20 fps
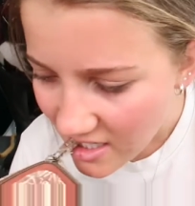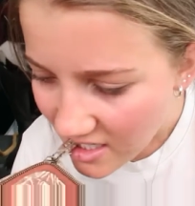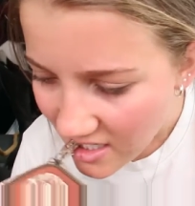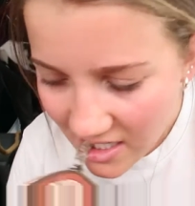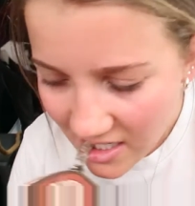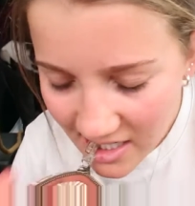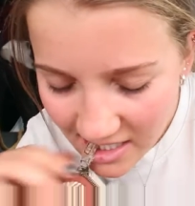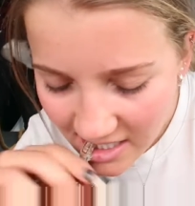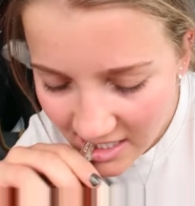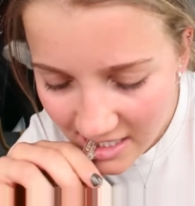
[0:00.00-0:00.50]

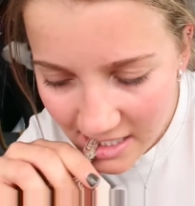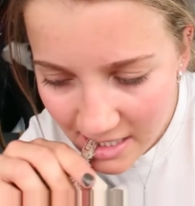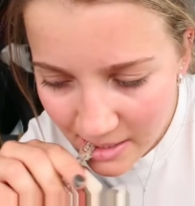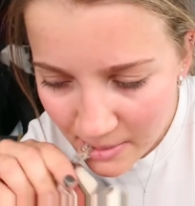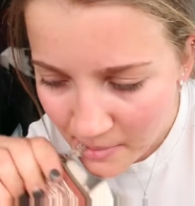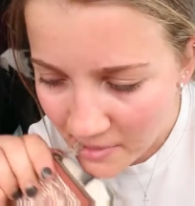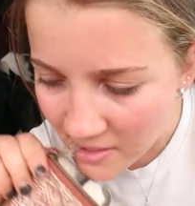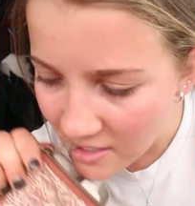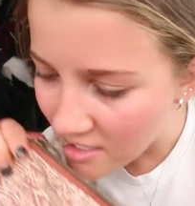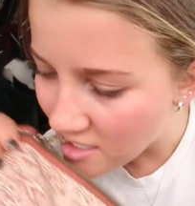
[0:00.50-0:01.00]

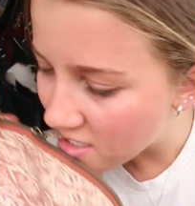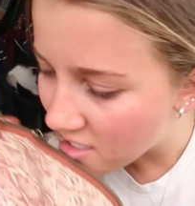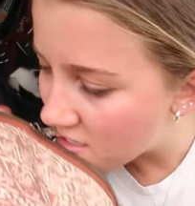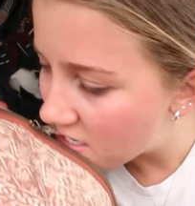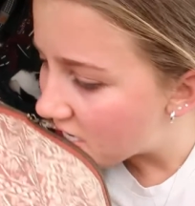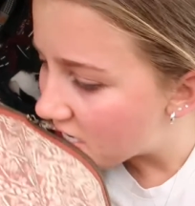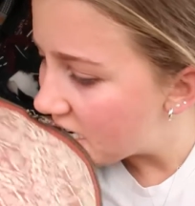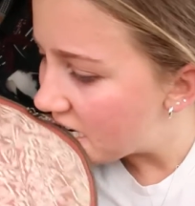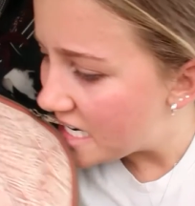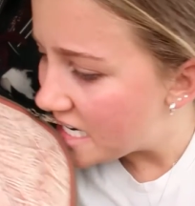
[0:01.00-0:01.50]
time
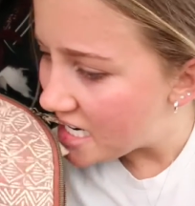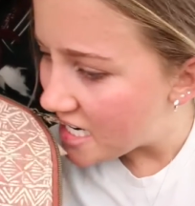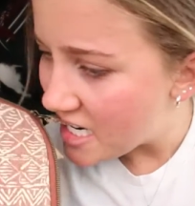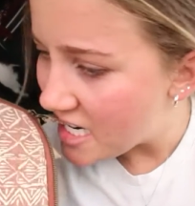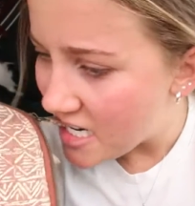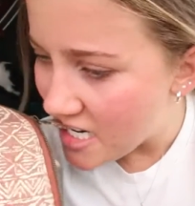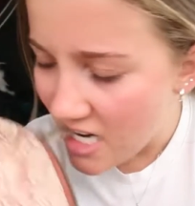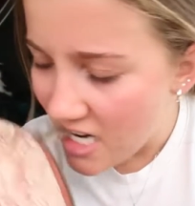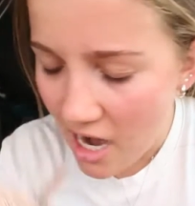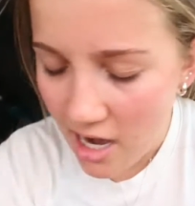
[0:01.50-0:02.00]

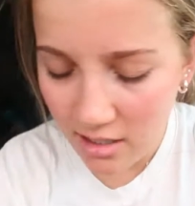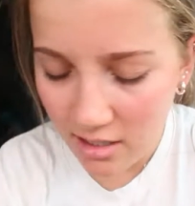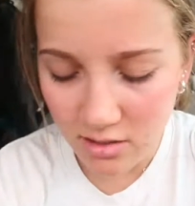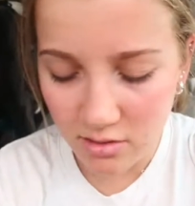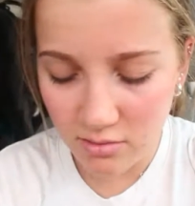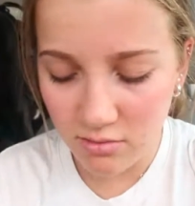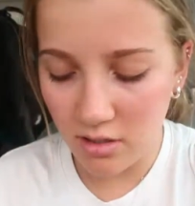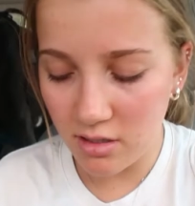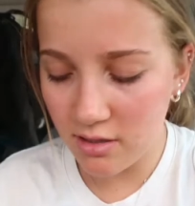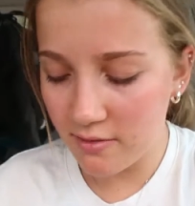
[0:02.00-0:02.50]

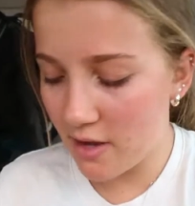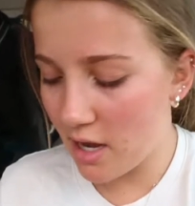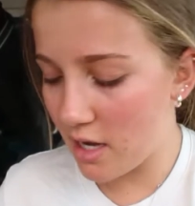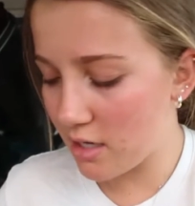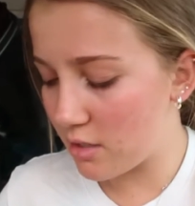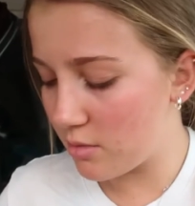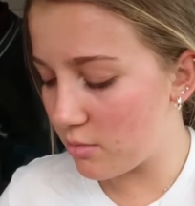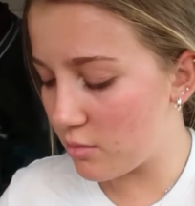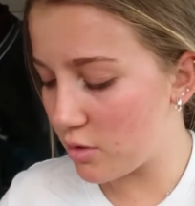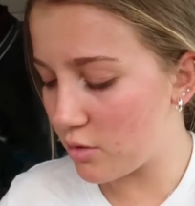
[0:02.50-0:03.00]
to run the
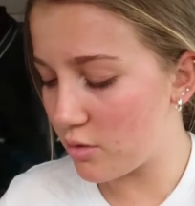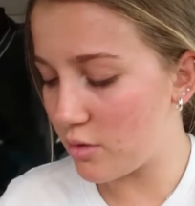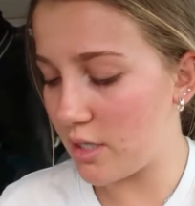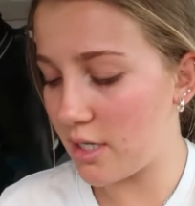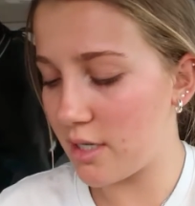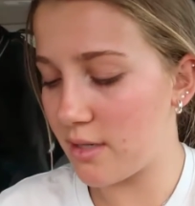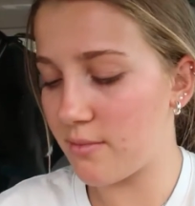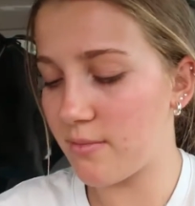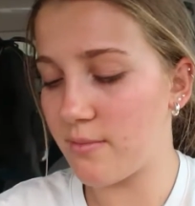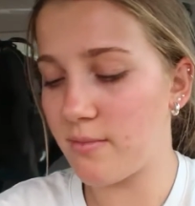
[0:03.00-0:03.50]
vacuum real
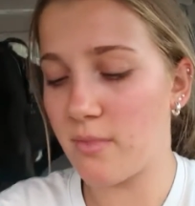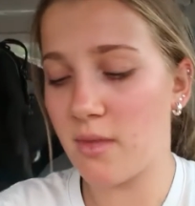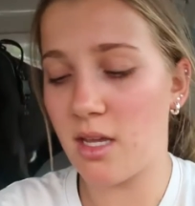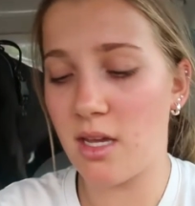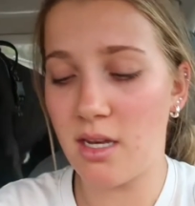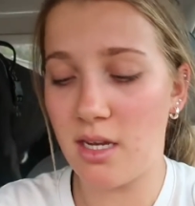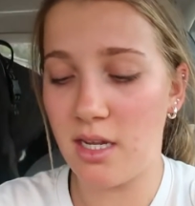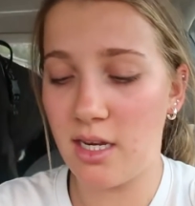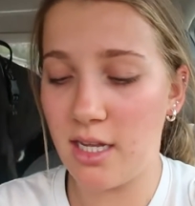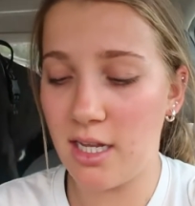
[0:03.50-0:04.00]
quick.
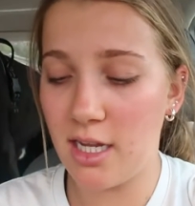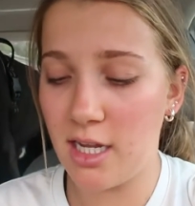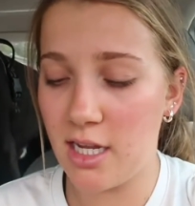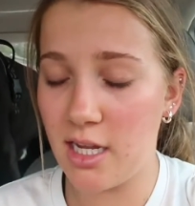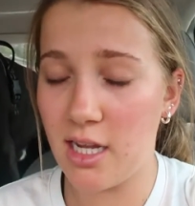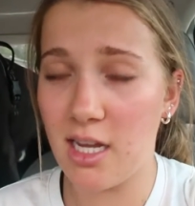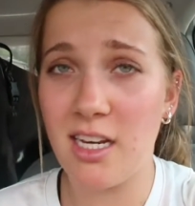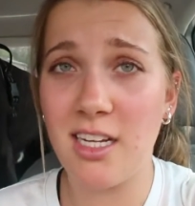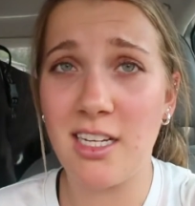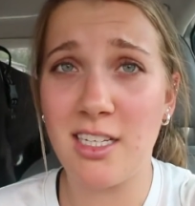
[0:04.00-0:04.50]
I need to
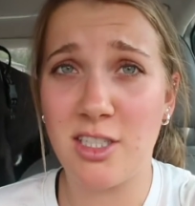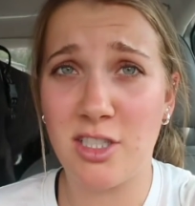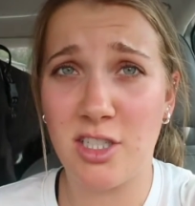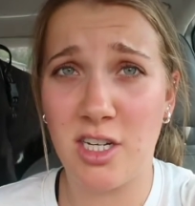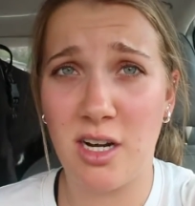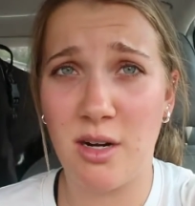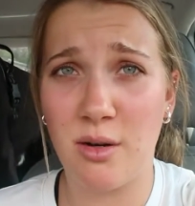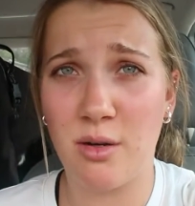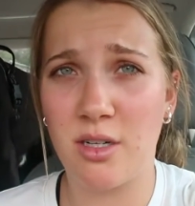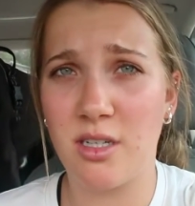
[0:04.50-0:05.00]
eat, I need a
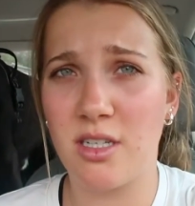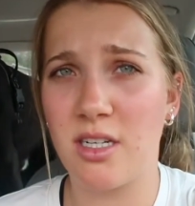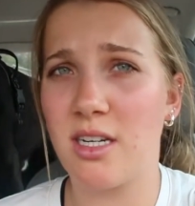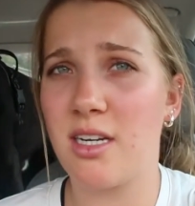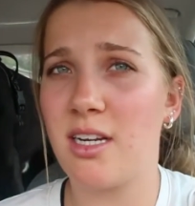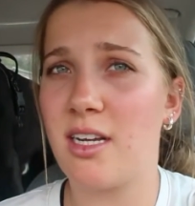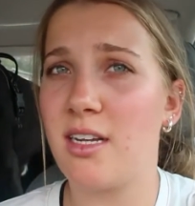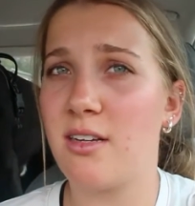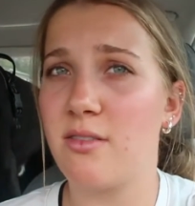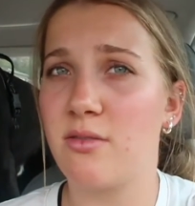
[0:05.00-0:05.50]
shower,
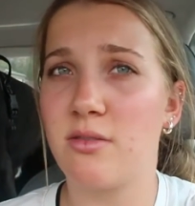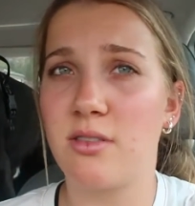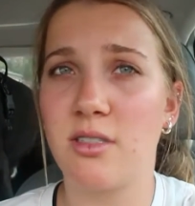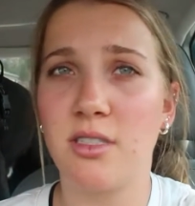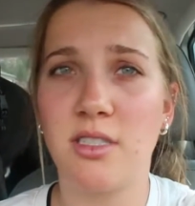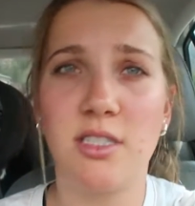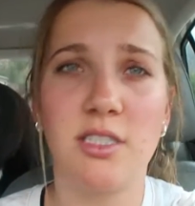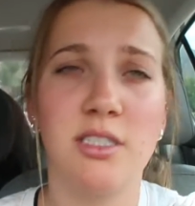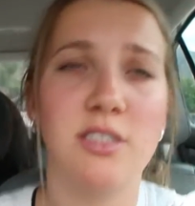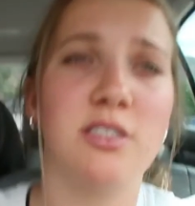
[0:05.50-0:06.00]
and I
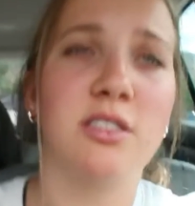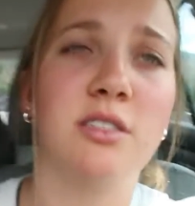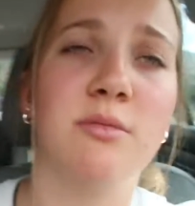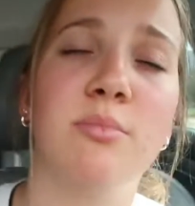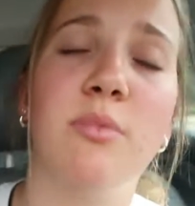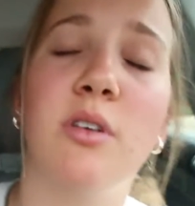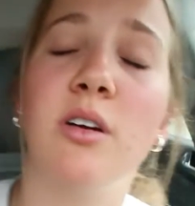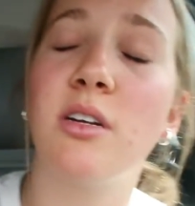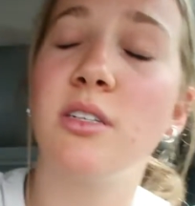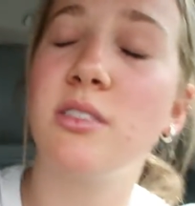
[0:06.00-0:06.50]
really should
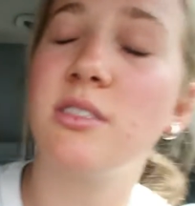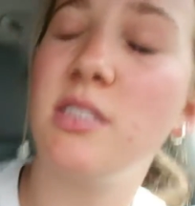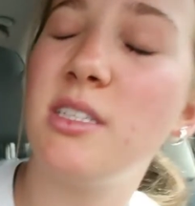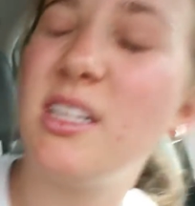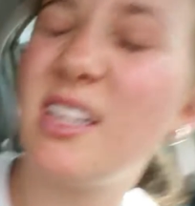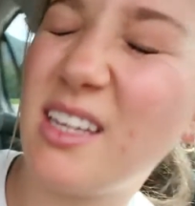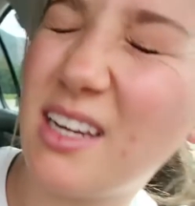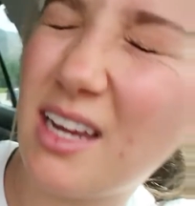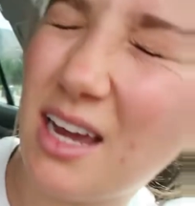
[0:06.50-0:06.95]
honestly take a